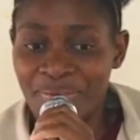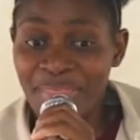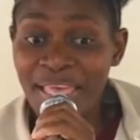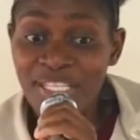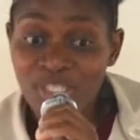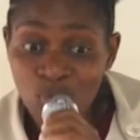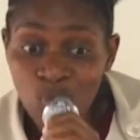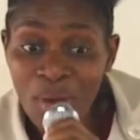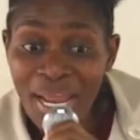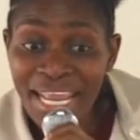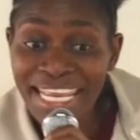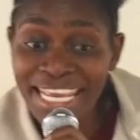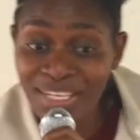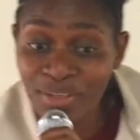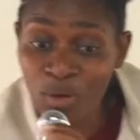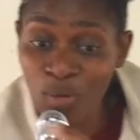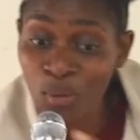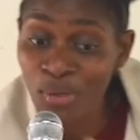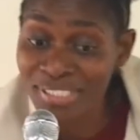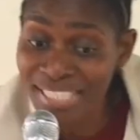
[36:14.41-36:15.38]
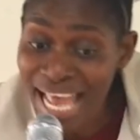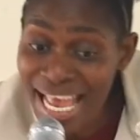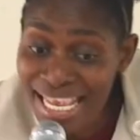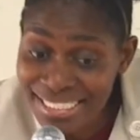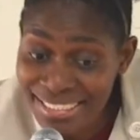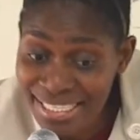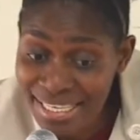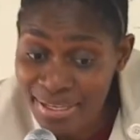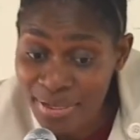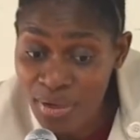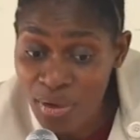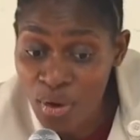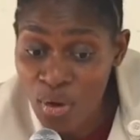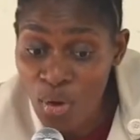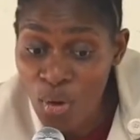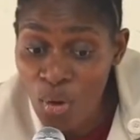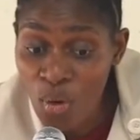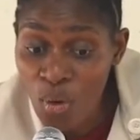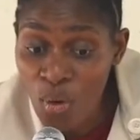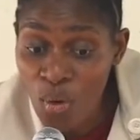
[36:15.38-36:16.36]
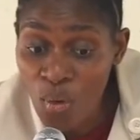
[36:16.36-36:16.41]
That's why Gideon was asking,
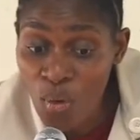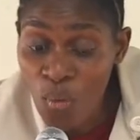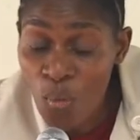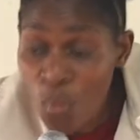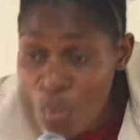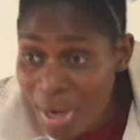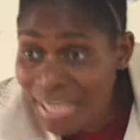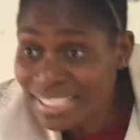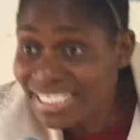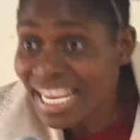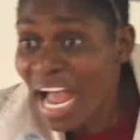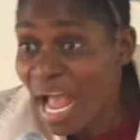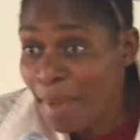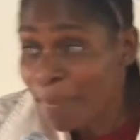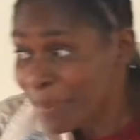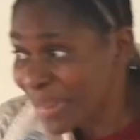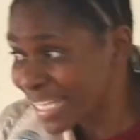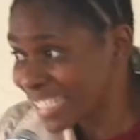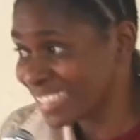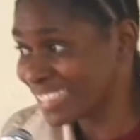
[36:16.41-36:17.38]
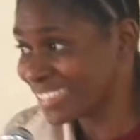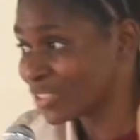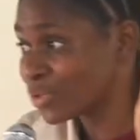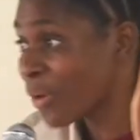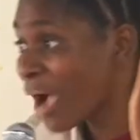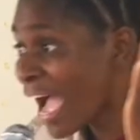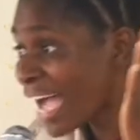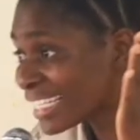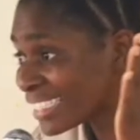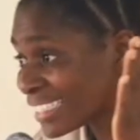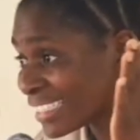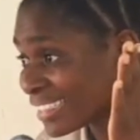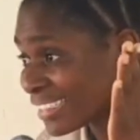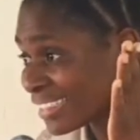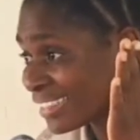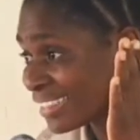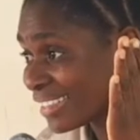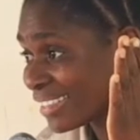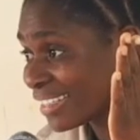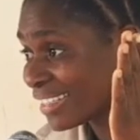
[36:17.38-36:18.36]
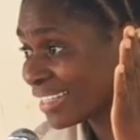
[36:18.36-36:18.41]
what happened to us
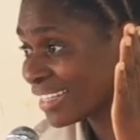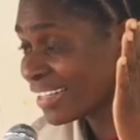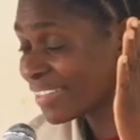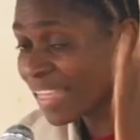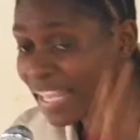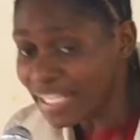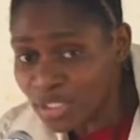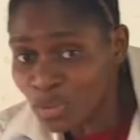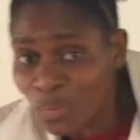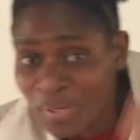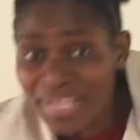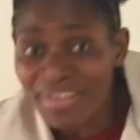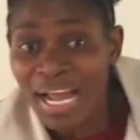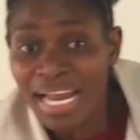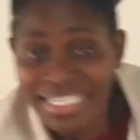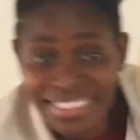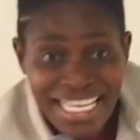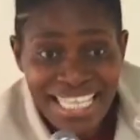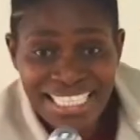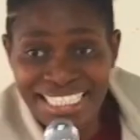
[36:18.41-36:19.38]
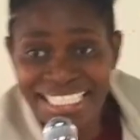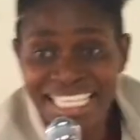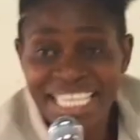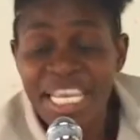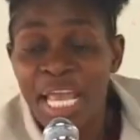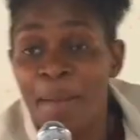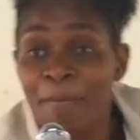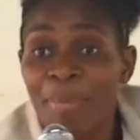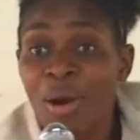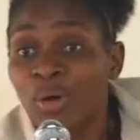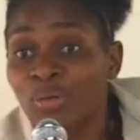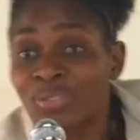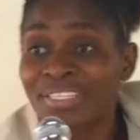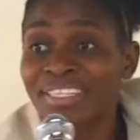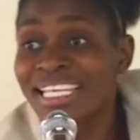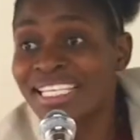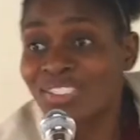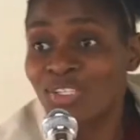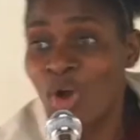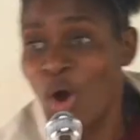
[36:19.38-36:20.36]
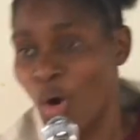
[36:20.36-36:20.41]
that we can just hear about
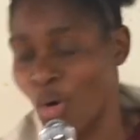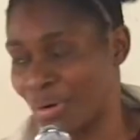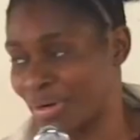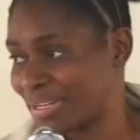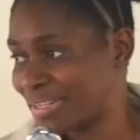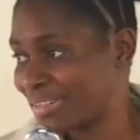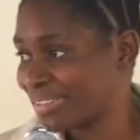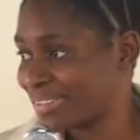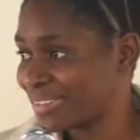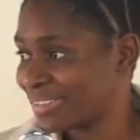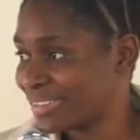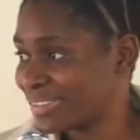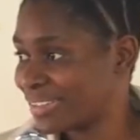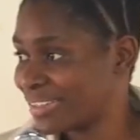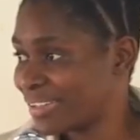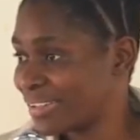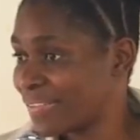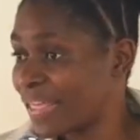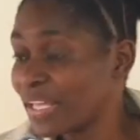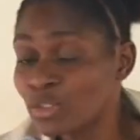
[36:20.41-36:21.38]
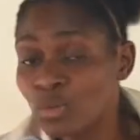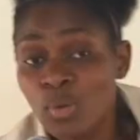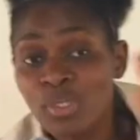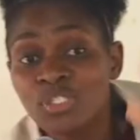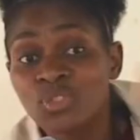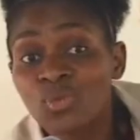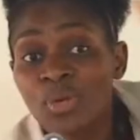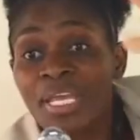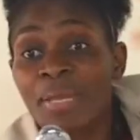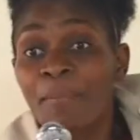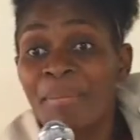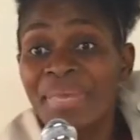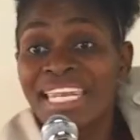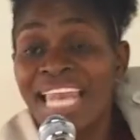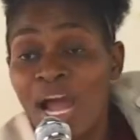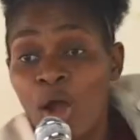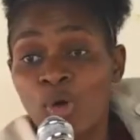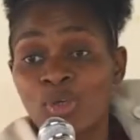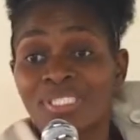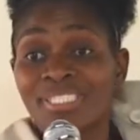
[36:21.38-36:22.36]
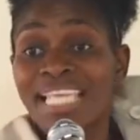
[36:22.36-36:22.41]
this God that was doing
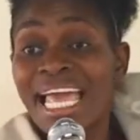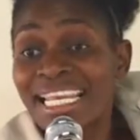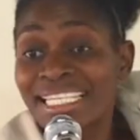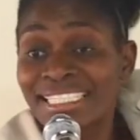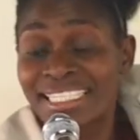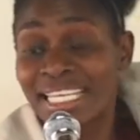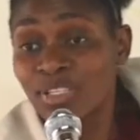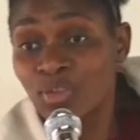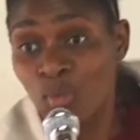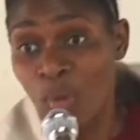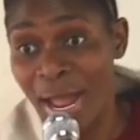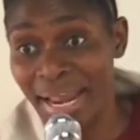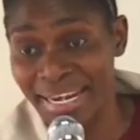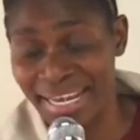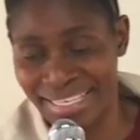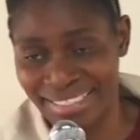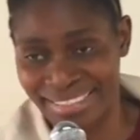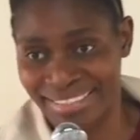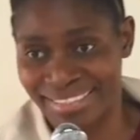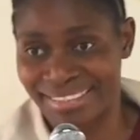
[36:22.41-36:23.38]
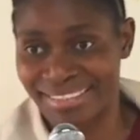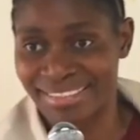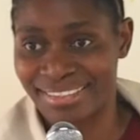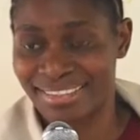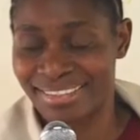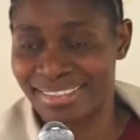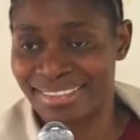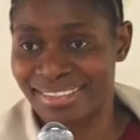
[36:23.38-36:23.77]
miracles, signs, and wonders?